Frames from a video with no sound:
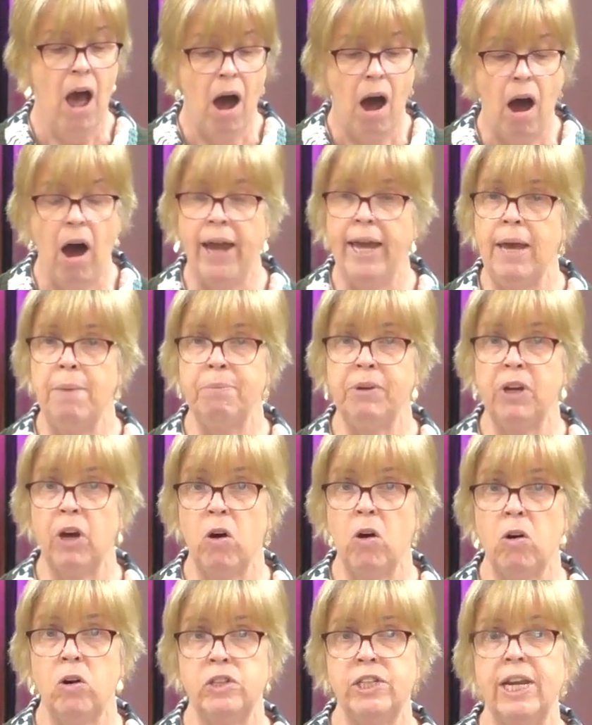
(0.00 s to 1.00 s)
I am
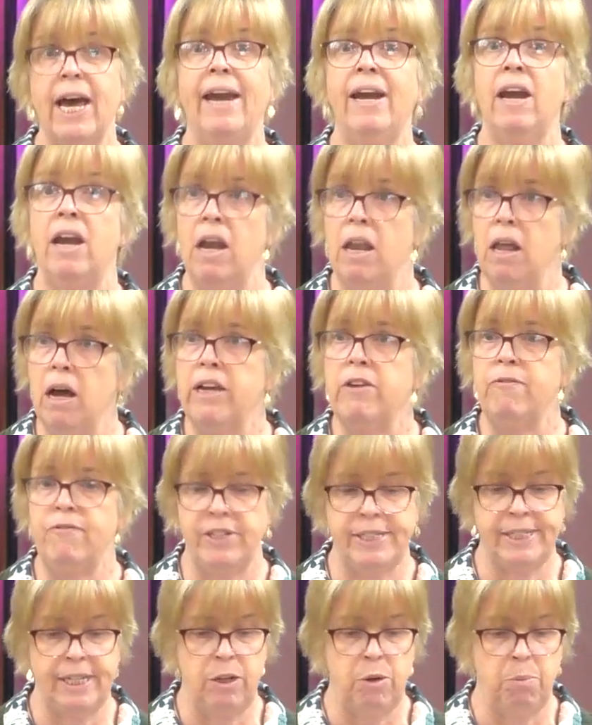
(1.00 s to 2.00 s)
God and life
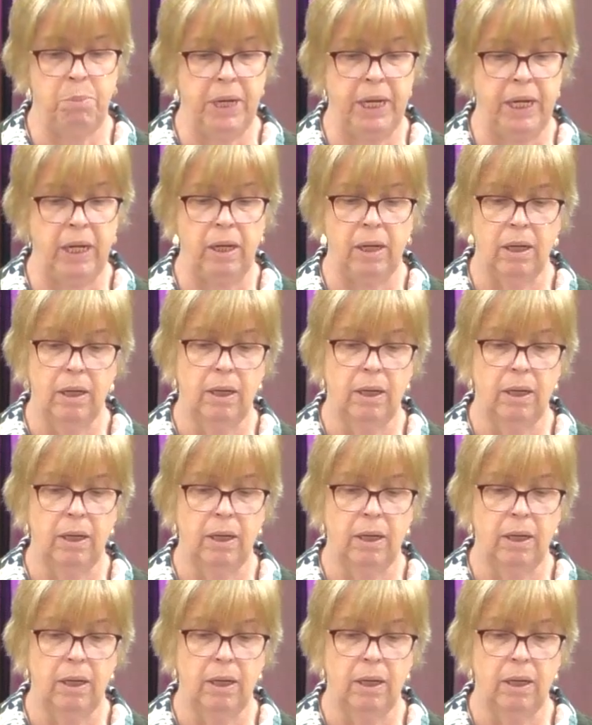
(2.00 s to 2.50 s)
is in me.